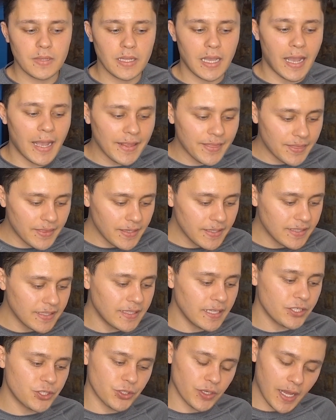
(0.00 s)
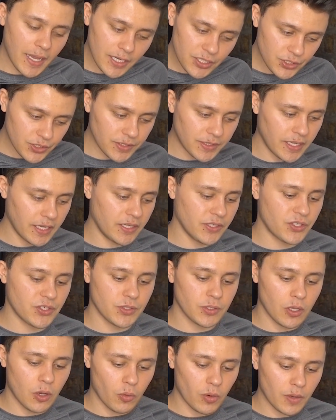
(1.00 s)
I think that they should actually take it
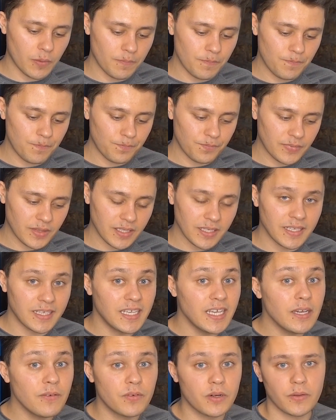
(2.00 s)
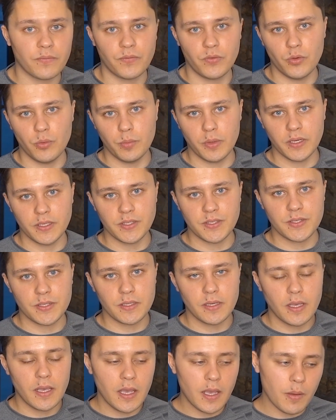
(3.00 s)
slower, give it a few months,
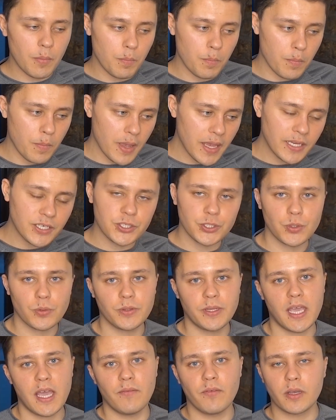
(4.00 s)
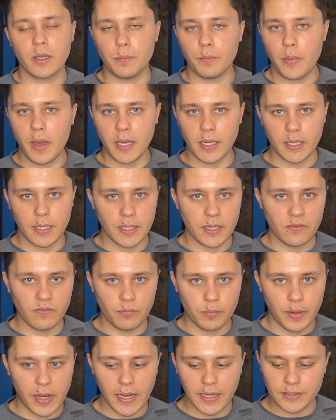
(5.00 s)
make sure they have a
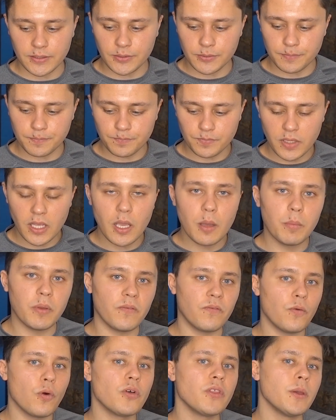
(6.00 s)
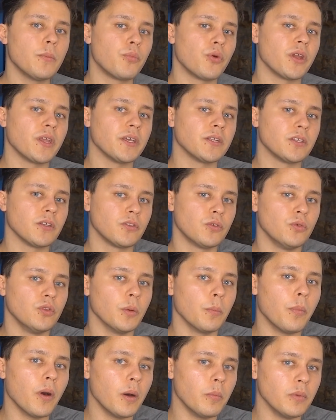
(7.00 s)
competitive bot before they bring it to the
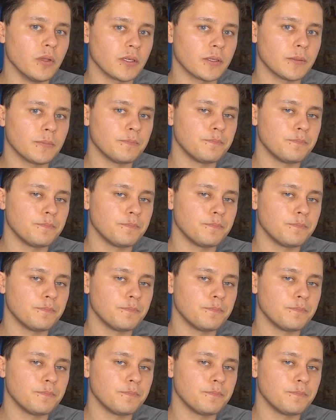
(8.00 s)
public.